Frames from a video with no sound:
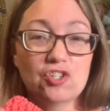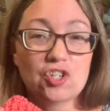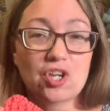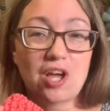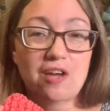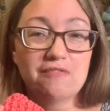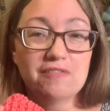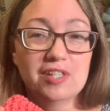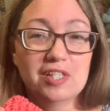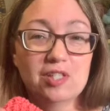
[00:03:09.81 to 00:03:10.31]

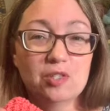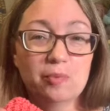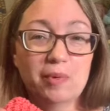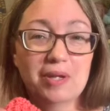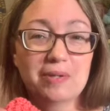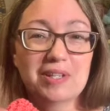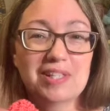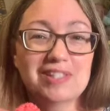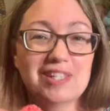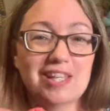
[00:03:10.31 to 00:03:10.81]
off this one
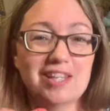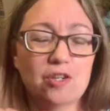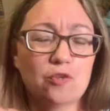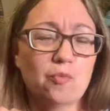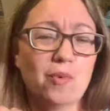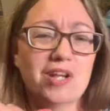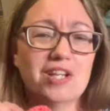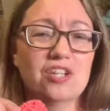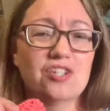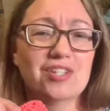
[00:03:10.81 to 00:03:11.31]
because I didn't
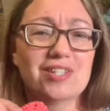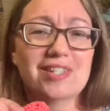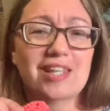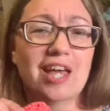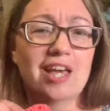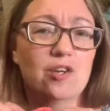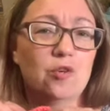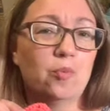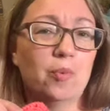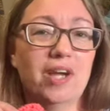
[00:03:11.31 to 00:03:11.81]
want to just
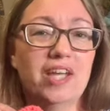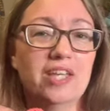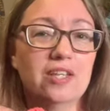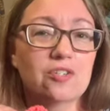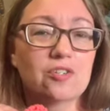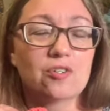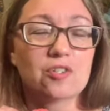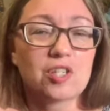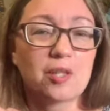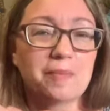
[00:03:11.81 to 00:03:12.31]
add a white
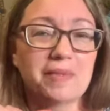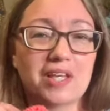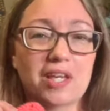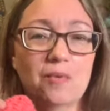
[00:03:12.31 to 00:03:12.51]
or something.